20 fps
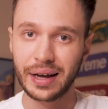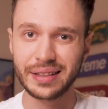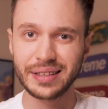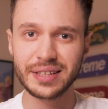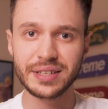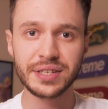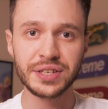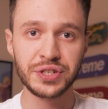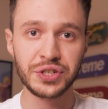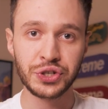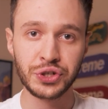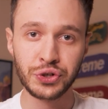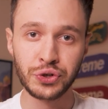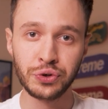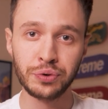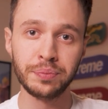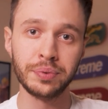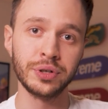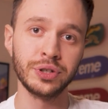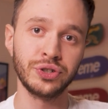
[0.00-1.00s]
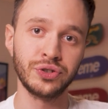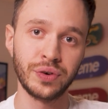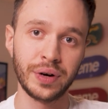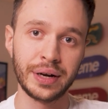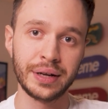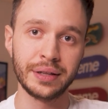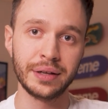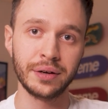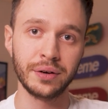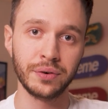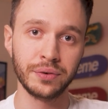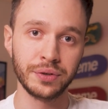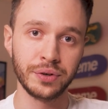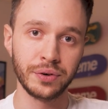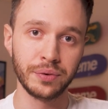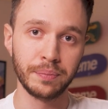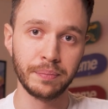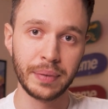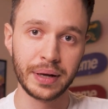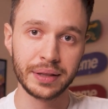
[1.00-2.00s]
And this is super draining on
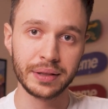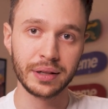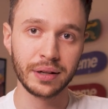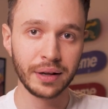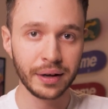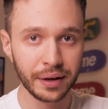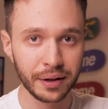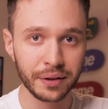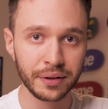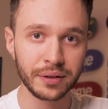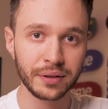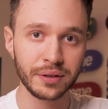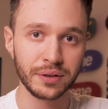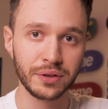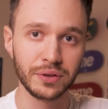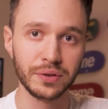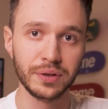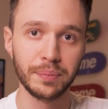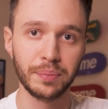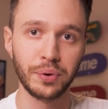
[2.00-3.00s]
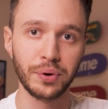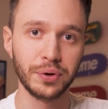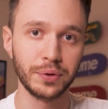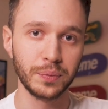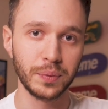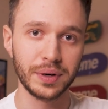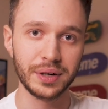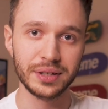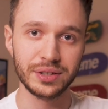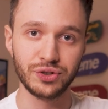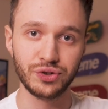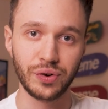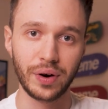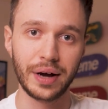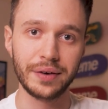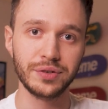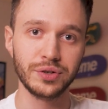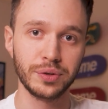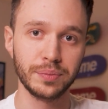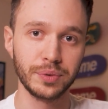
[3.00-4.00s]
your mental health to the point where it
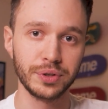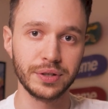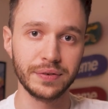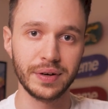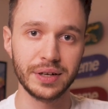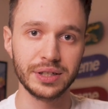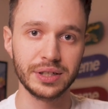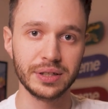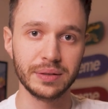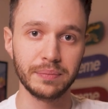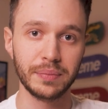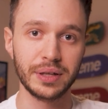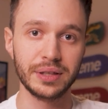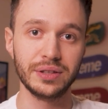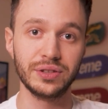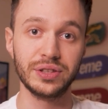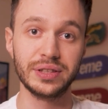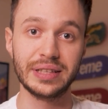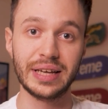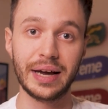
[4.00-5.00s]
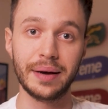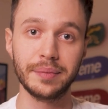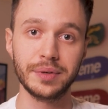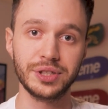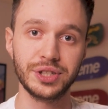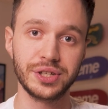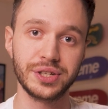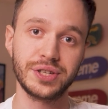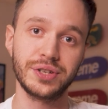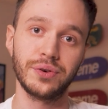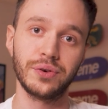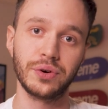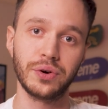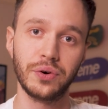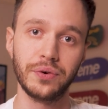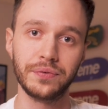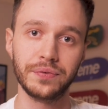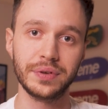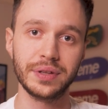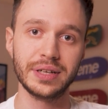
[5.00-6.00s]
drives your motivation but damages your
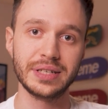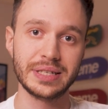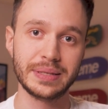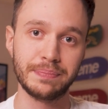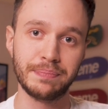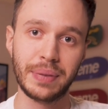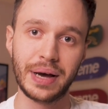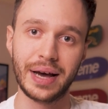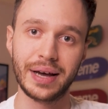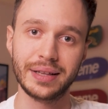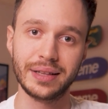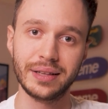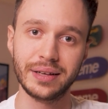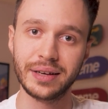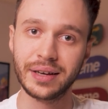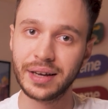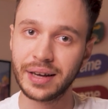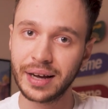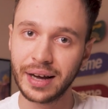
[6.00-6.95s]
confidence badly.